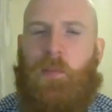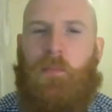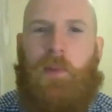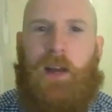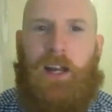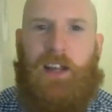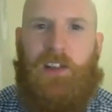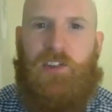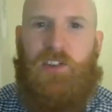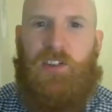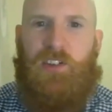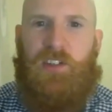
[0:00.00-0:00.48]
the
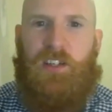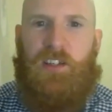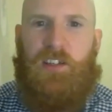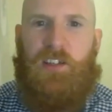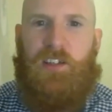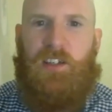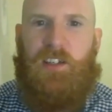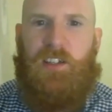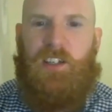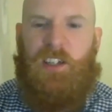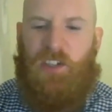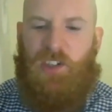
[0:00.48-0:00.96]
swimming baths
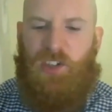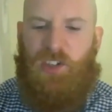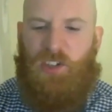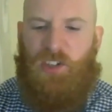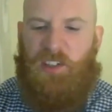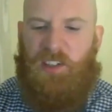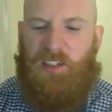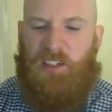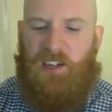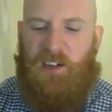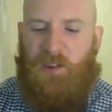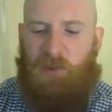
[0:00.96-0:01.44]
and you
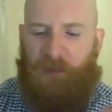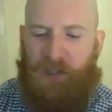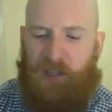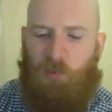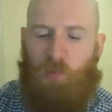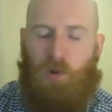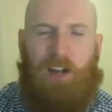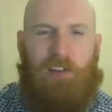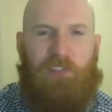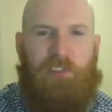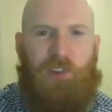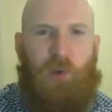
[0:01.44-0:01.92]
just, you
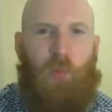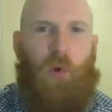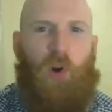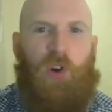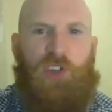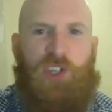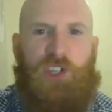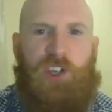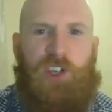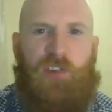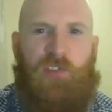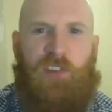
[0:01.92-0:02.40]
know, you have
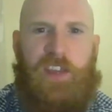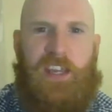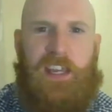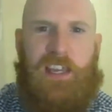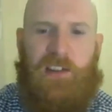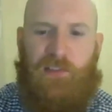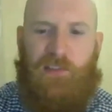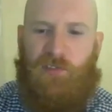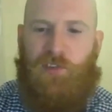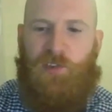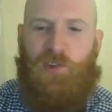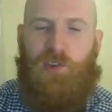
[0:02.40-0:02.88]
to wash your
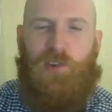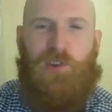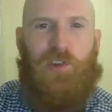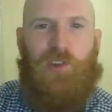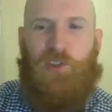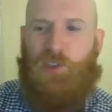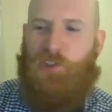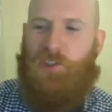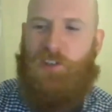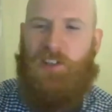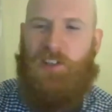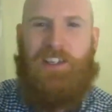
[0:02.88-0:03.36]
feet
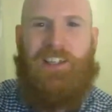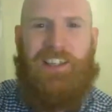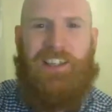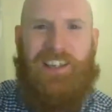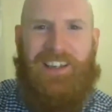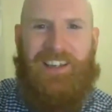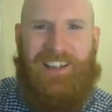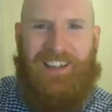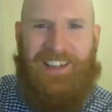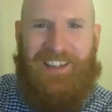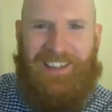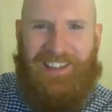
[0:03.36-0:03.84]
first
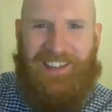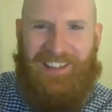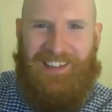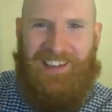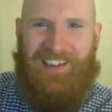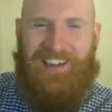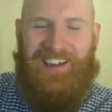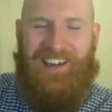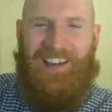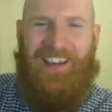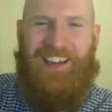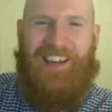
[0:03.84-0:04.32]

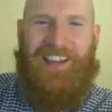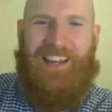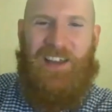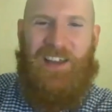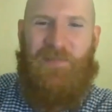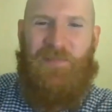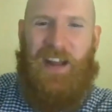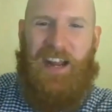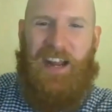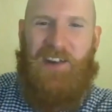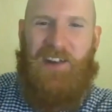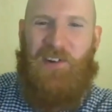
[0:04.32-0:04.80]

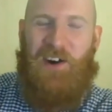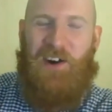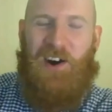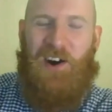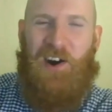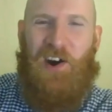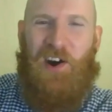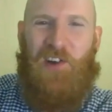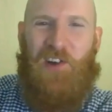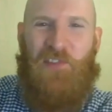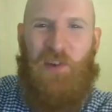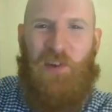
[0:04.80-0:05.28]
in
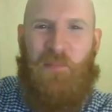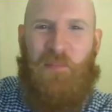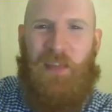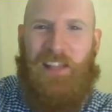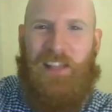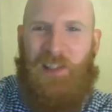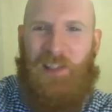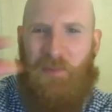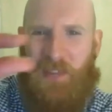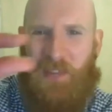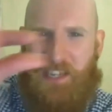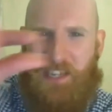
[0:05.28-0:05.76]
about half
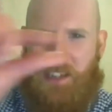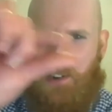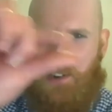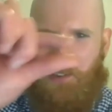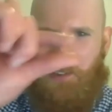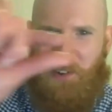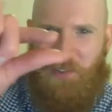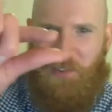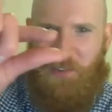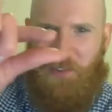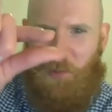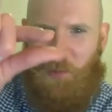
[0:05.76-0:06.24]
a
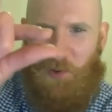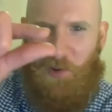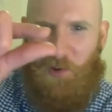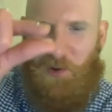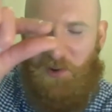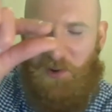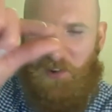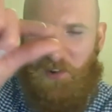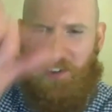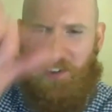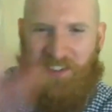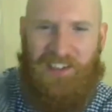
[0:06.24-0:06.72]
millimetre of
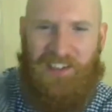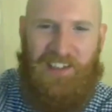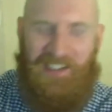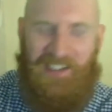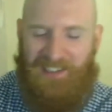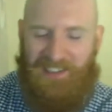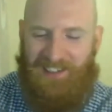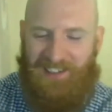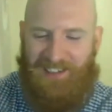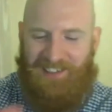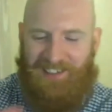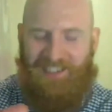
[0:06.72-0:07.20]

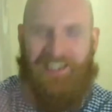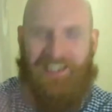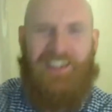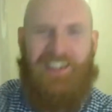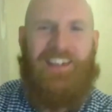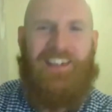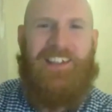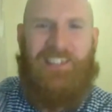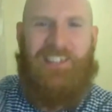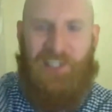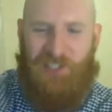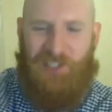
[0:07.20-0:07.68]
water,
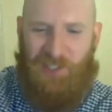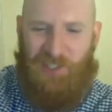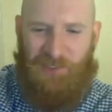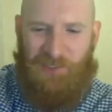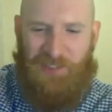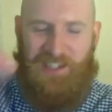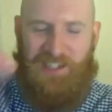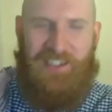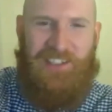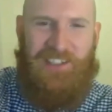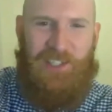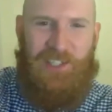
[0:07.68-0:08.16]
and it
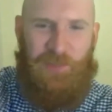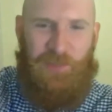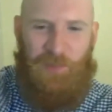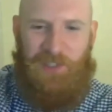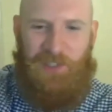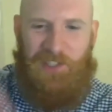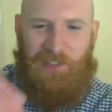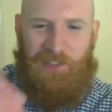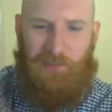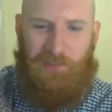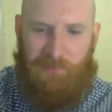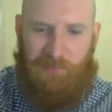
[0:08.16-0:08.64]
just goes,
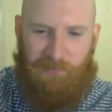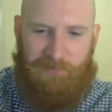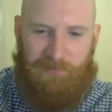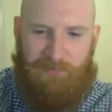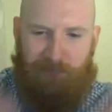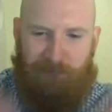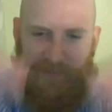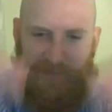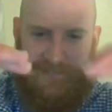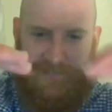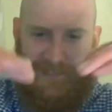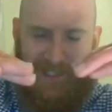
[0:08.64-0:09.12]
this bridge goes, like
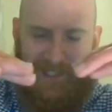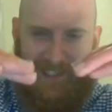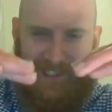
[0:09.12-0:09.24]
